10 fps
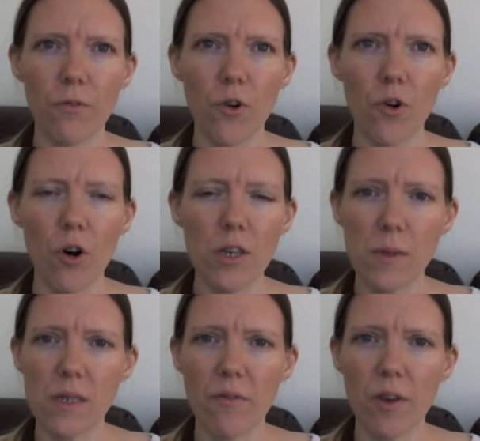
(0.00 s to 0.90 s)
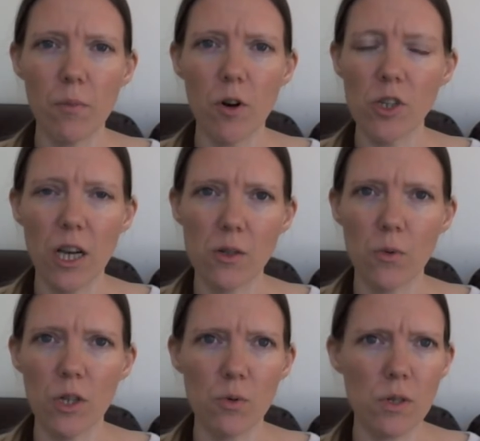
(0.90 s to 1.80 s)
for a specific project,
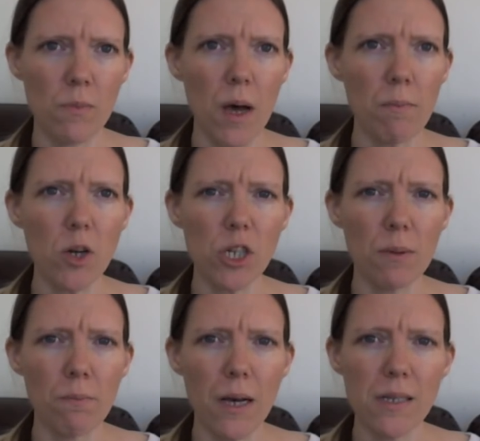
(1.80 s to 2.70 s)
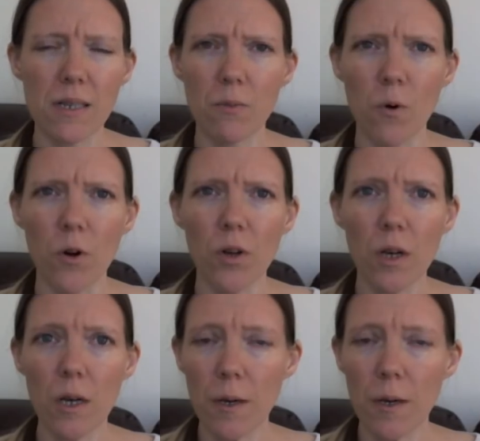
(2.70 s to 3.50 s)
which was my Modulin Bastin one.